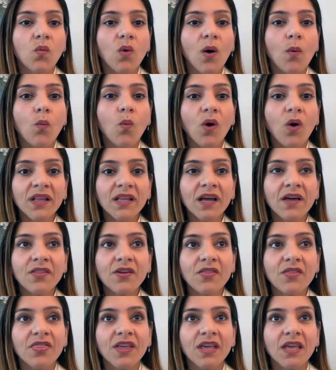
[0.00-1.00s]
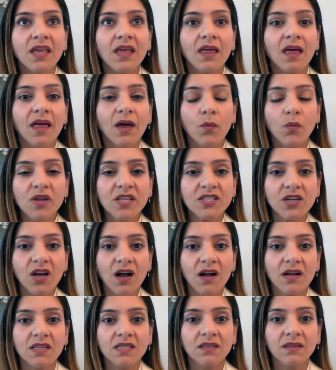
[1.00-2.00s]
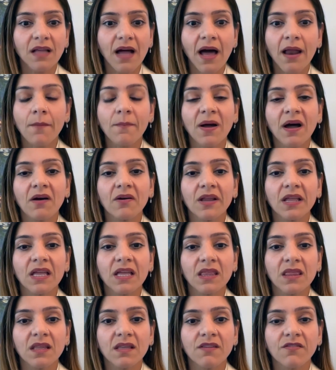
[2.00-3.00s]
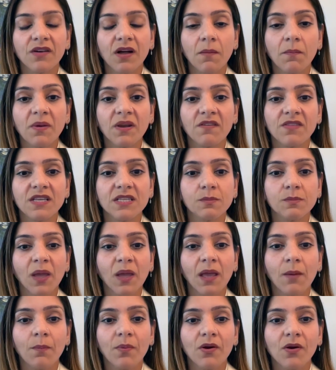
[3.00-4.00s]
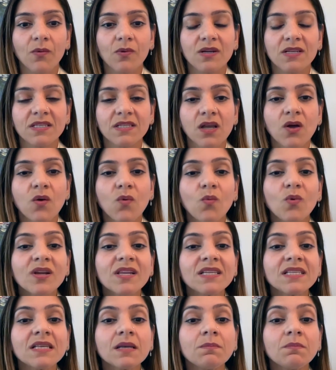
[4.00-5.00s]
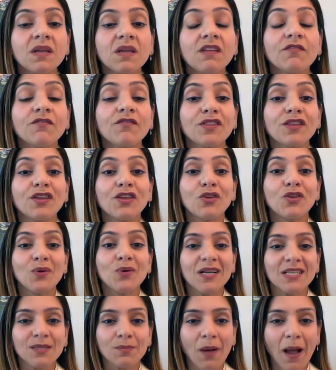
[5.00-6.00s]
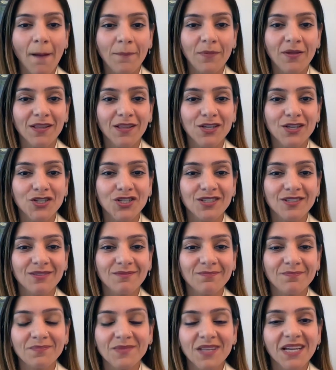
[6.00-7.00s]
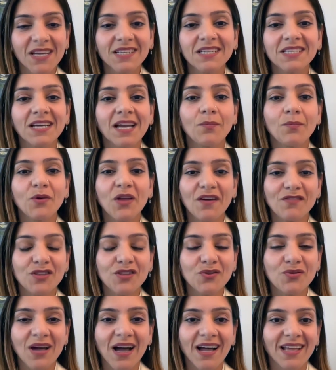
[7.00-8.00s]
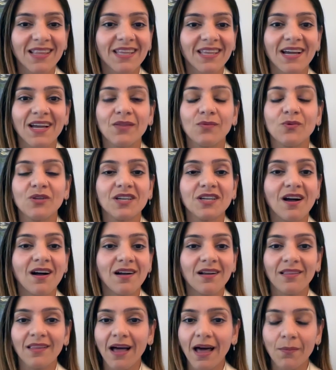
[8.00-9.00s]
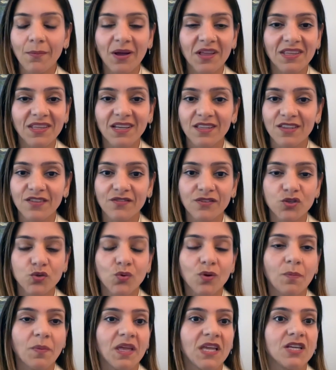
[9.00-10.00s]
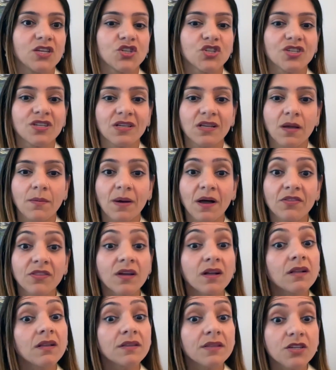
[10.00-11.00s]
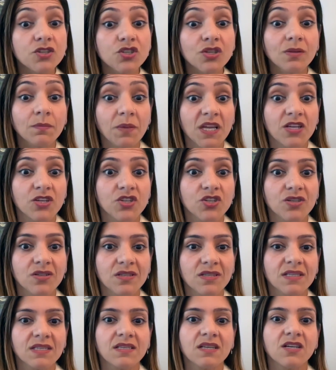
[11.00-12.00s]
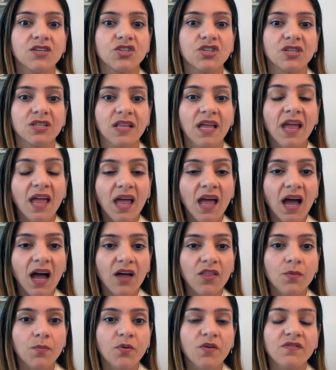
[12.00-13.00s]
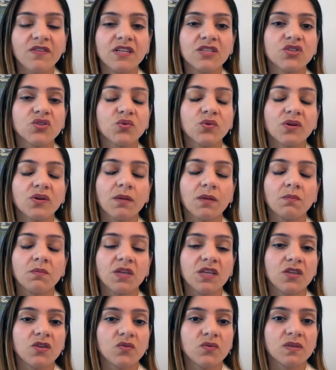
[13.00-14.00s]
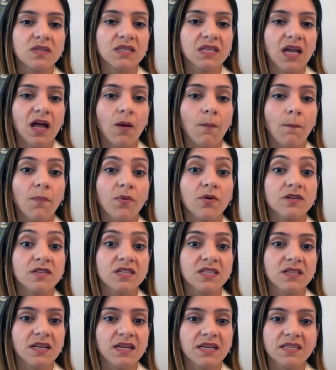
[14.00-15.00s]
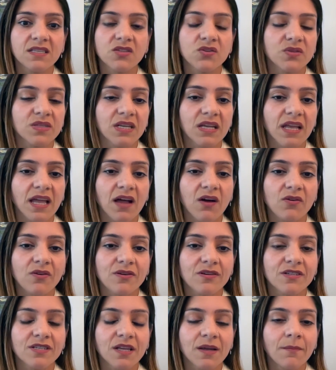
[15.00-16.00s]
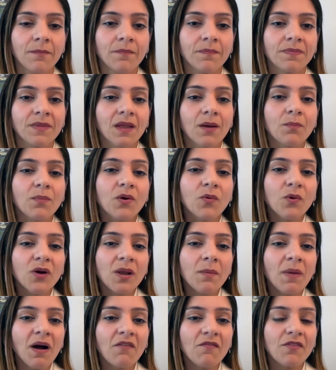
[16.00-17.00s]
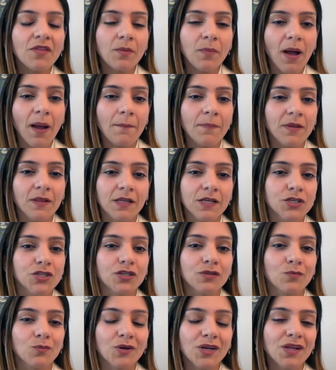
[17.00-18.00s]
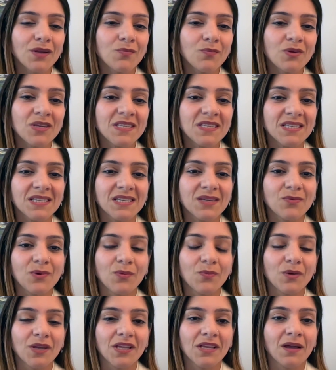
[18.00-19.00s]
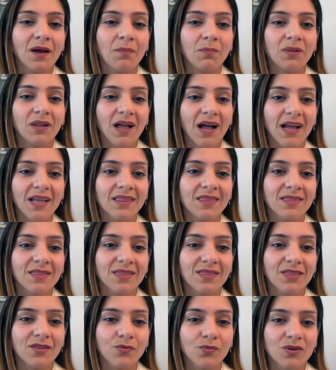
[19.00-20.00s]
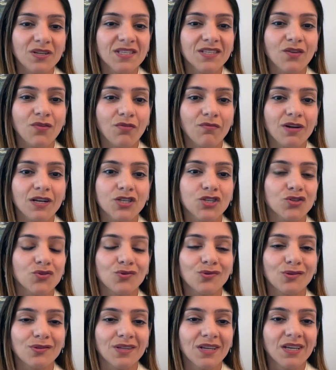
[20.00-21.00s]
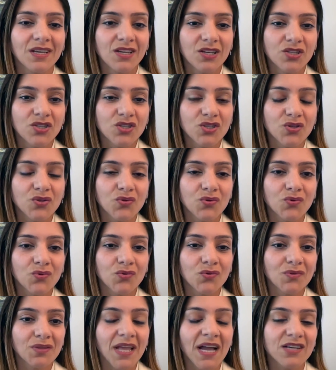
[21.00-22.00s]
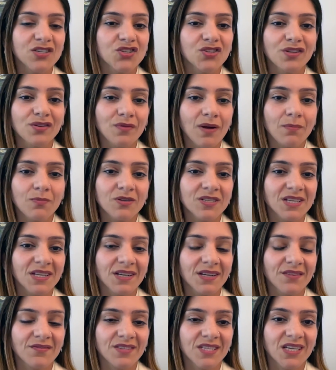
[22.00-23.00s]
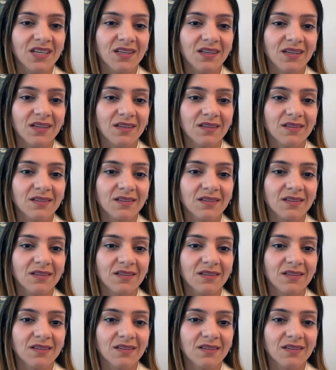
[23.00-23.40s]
One other thing we talked a lot about in the development of this paper was what does it mean for the US population? Anytime we have a new guideline, we talk a lot about the individual patient, about the clinician patient discussion, how the Prevent tool be used to help personalize those encounters. But what about for the population? What did we see when we applied the risk threshold to nationally representative data?